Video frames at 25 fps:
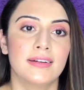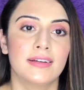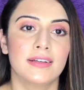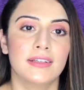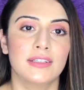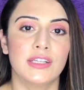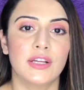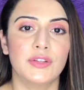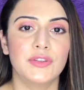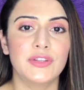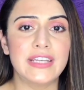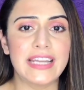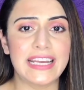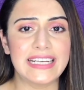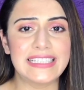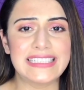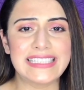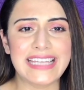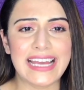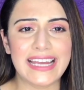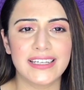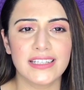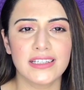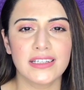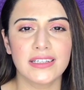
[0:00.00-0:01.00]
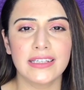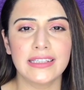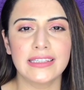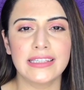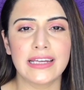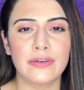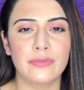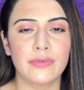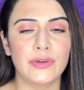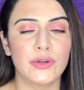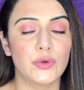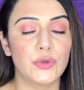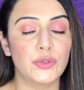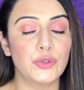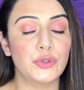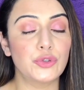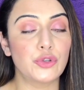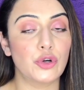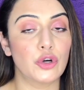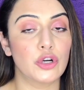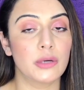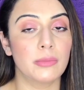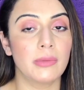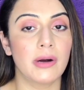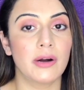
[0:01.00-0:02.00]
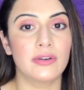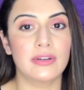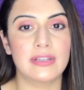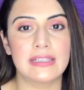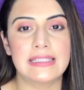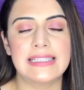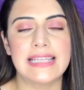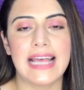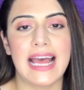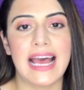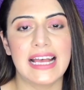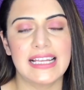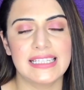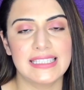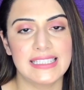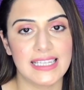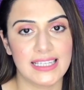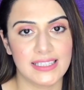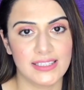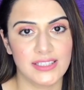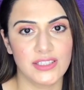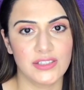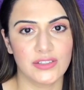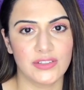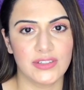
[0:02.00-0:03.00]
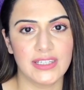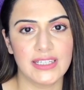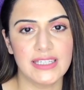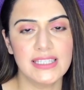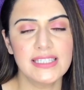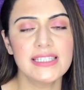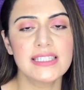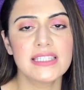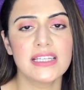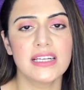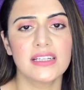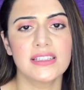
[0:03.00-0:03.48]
Now, the next category that we are going to talk about is accessories.